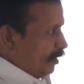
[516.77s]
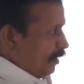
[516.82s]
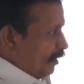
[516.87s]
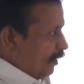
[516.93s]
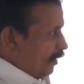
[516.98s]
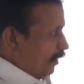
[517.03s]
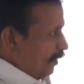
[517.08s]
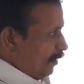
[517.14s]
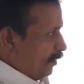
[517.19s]

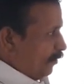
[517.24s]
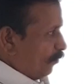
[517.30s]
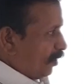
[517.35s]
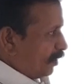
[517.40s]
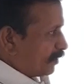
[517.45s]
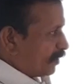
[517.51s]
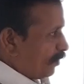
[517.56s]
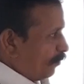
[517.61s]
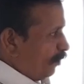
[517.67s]
the
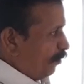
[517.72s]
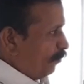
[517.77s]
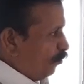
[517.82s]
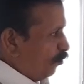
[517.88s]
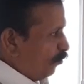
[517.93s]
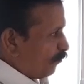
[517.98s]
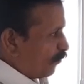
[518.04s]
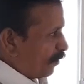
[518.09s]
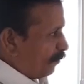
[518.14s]
water will
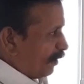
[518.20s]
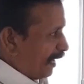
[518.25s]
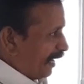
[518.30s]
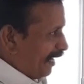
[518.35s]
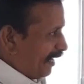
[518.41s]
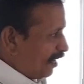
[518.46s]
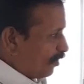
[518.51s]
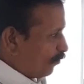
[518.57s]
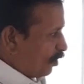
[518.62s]
move from
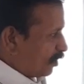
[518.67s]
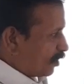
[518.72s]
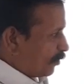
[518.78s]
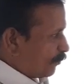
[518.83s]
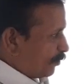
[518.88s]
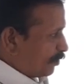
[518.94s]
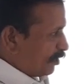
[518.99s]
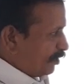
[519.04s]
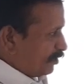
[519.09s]
higher water
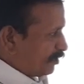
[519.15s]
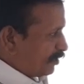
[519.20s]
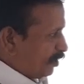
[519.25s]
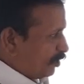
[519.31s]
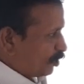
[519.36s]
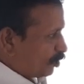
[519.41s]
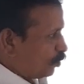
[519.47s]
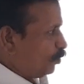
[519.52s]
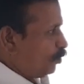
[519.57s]

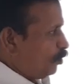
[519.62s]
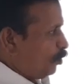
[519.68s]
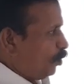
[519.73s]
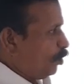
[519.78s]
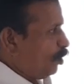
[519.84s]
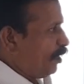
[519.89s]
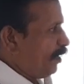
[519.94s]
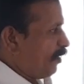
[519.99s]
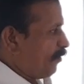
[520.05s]
potential to
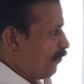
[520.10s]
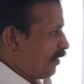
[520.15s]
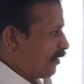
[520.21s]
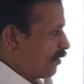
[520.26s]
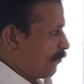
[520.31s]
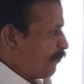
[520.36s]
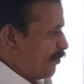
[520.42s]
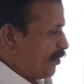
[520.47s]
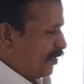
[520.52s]
lower
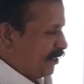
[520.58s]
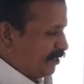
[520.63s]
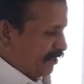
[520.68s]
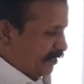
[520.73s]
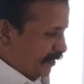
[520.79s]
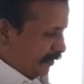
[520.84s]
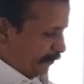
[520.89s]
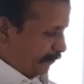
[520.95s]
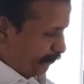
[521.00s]
water
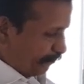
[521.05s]
potential.